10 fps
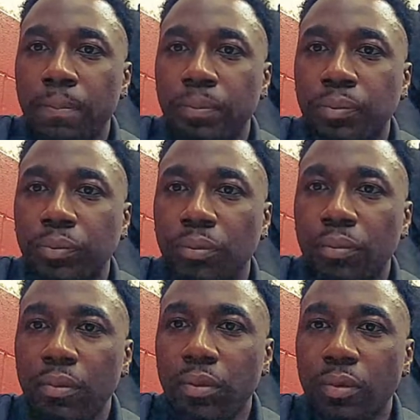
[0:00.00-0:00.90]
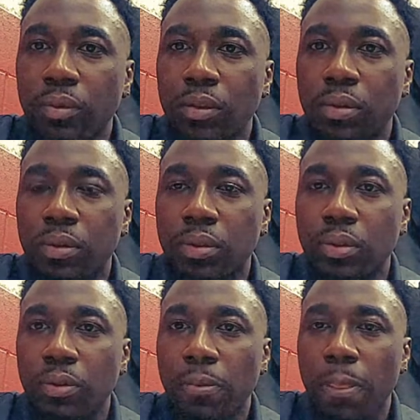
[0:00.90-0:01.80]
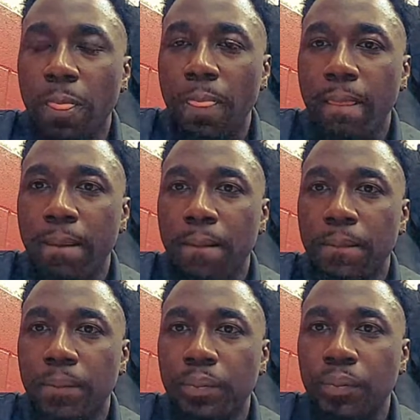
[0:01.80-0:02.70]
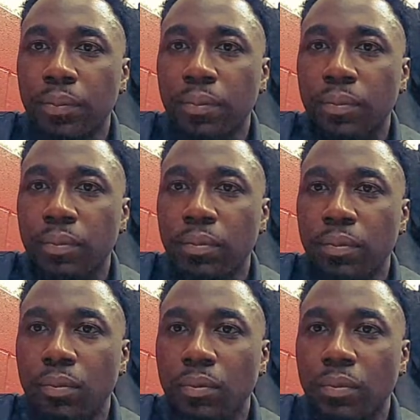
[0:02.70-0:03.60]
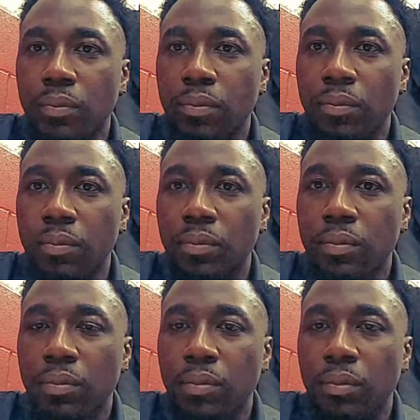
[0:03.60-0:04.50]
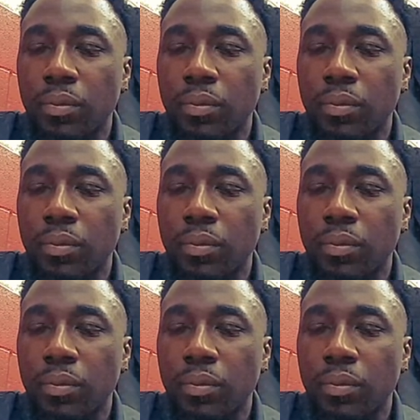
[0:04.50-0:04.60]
Nobody speaks.